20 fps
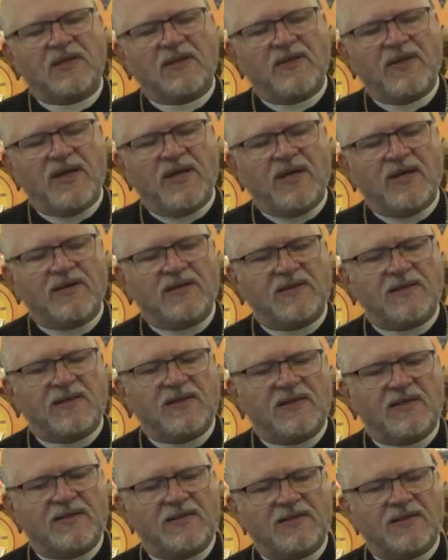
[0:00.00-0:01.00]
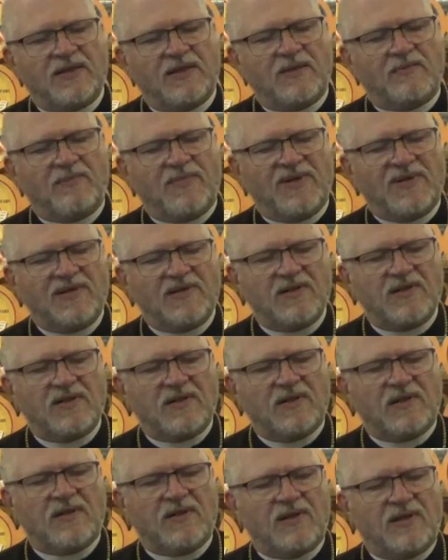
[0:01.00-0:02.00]
that uh, among uh,
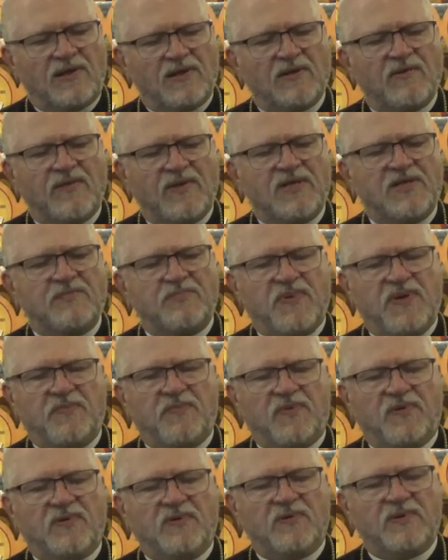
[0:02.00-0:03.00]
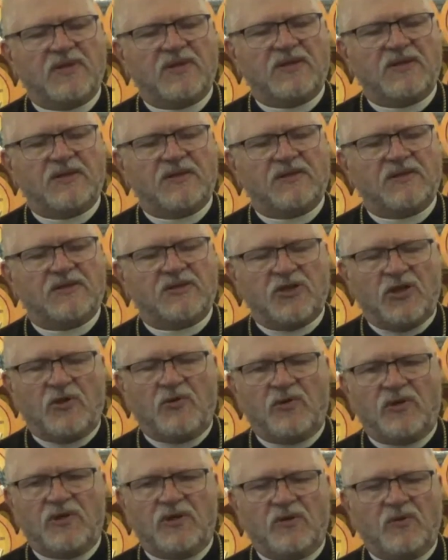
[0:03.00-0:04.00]
all of these people, uh,
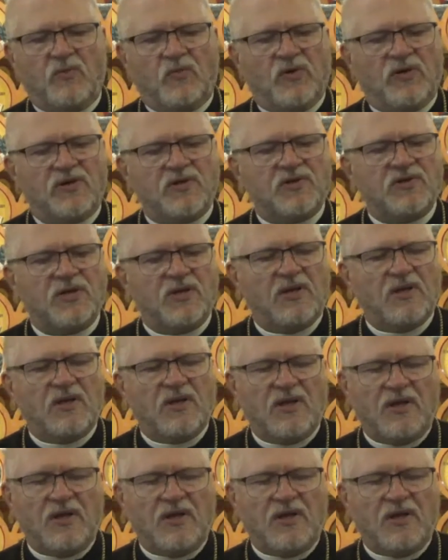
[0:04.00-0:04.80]
Noah was,